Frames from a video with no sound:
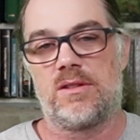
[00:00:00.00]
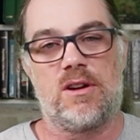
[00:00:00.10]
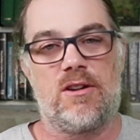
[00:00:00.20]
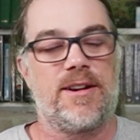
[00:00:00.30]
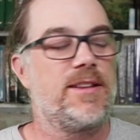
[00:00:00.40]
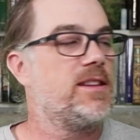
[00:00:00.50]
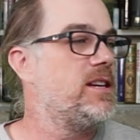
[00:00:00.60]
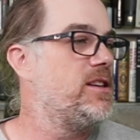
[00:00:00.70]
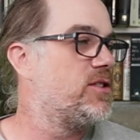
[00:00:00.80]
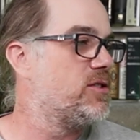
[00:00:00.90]
Sorry. The
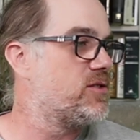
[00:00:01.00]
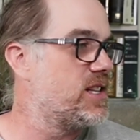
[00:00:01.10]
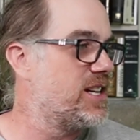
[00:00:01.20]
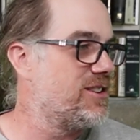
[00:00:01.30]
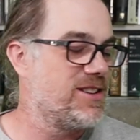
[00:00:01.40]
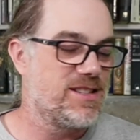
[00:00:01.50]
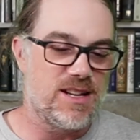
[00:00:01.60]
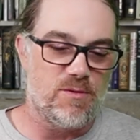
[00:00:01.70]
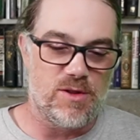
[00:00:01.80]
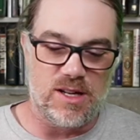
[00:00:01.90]
ethos there is
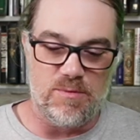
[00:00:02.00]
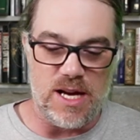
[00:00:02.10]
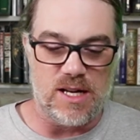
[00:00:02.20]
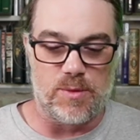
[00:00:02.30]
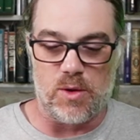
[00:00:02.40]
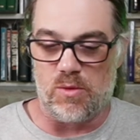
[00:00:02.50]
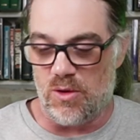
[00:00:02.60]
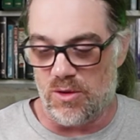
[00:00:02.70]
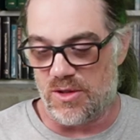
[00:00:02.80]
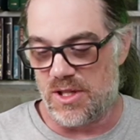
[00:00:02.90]
that we're going to make up the
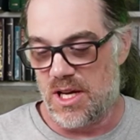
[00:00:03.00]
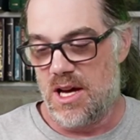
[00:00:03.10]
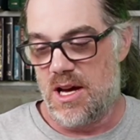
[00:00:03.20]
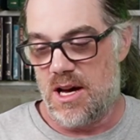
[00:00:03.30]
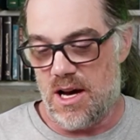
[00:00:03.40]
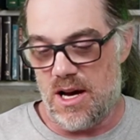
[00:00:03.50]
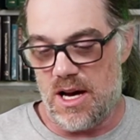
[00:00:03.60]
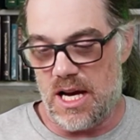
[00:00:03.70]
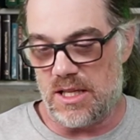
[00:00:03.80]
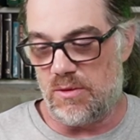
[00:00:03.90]
rules
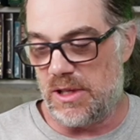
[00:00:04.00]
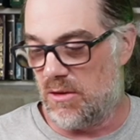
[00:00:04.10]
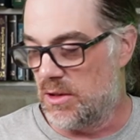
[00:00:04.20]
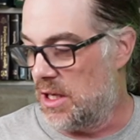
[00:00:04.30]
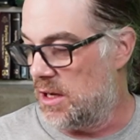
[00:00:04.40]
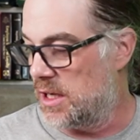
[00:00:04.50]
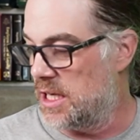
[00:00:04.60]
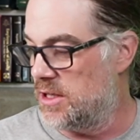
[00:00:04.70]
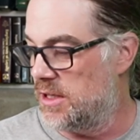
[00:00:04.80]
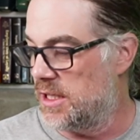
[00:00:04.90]
as we go along,
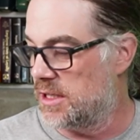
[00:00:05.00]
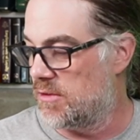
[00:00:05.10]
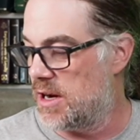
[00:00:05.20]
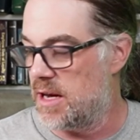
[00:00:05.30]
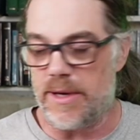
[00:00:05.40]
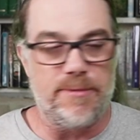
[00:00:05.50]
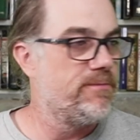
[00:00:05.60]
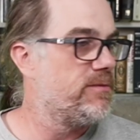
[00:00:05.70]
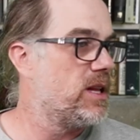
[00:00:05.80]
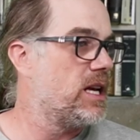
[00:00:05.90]
and you need to cram it.
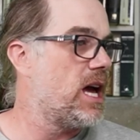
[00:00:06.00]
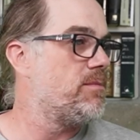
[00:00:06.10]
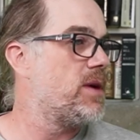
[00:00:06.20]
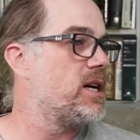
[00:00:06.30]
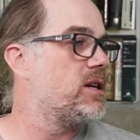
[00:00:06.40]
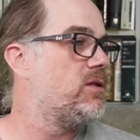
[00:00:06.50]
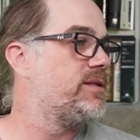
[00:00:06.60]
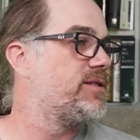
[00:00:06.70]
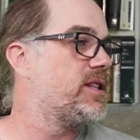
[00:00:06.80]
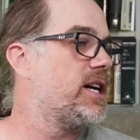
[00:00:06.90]
And I'm not
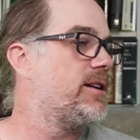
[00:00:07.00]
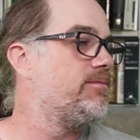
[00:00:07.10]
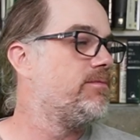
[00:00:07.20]
going for that.